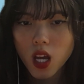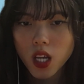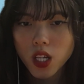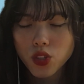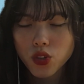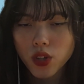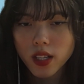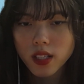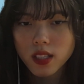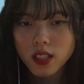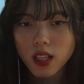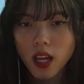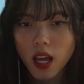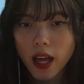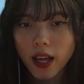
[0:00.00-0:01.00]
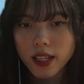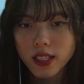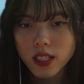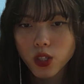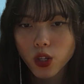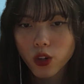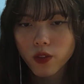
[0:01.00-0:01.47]
Truss
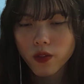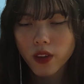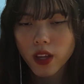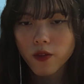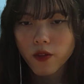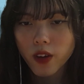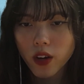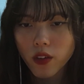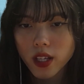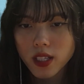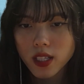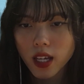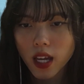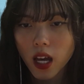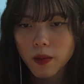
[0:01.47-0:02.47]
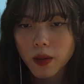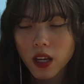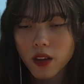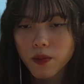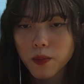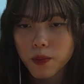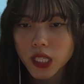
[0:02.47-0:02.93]
has served in various
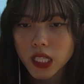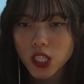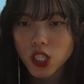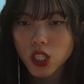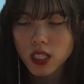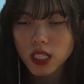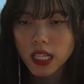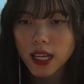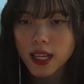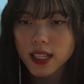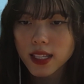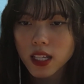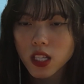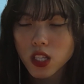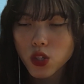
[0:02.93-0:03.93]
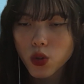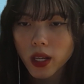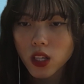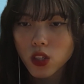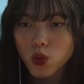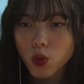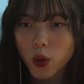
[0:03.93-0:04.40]
cabinet positions since
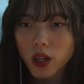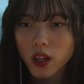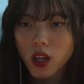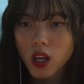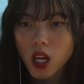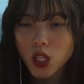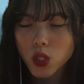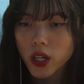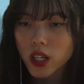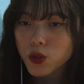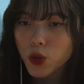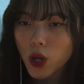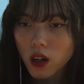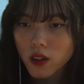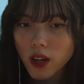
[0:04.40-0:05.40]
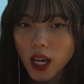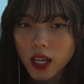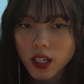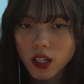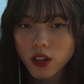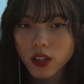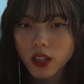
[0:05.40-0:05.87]
2012
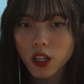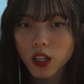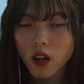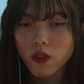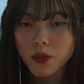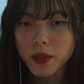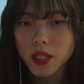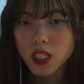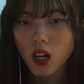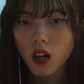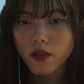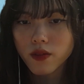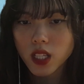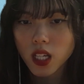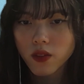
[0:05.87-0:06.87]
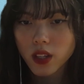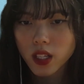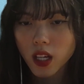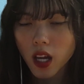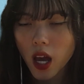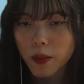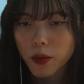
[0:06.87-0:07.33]
under the governments of
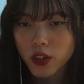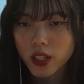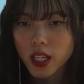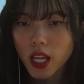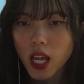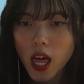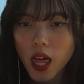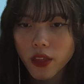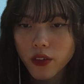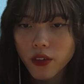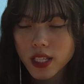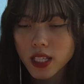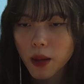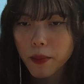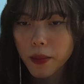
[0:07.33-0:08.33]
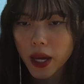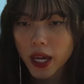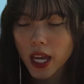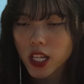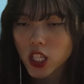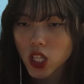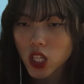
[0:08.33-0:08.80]
David Cameron, Theresa May,
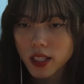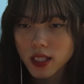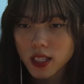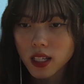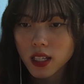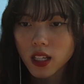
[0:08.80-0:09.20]
and Johnson.